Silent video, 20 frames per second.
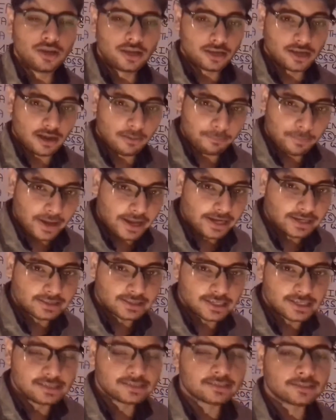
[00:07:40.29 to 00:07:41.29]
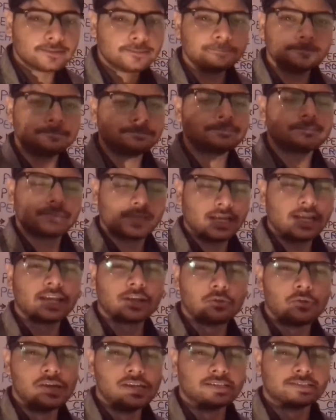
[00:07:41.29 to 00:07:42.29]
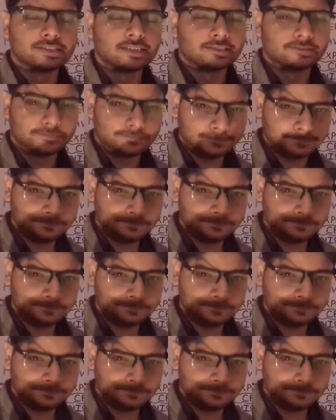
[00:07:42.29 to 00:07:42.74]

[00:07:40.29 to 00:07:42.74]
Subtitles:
comparing these equations